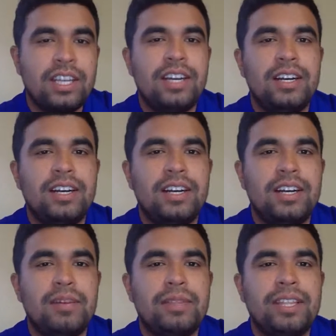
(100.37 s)
But
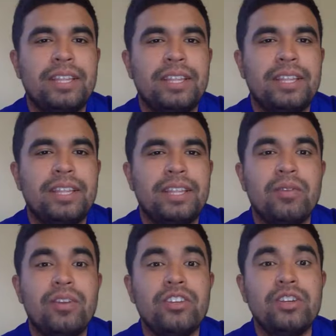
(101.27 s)
that way you could practice
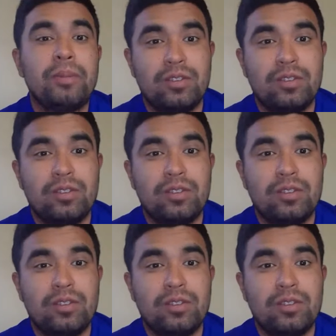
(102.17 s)
at home.